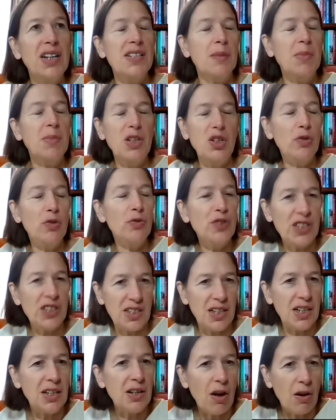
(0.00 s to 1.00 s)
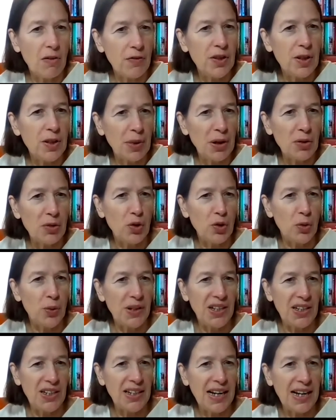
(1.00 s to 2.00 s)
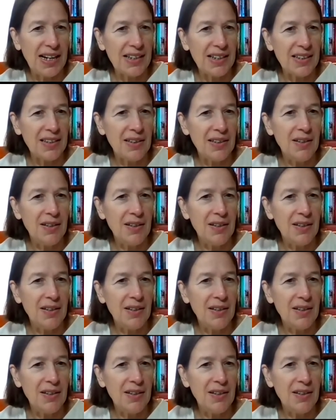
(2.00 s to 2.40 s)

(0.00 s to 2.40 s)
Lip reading: I mean, you've written a novel about Queen Anne,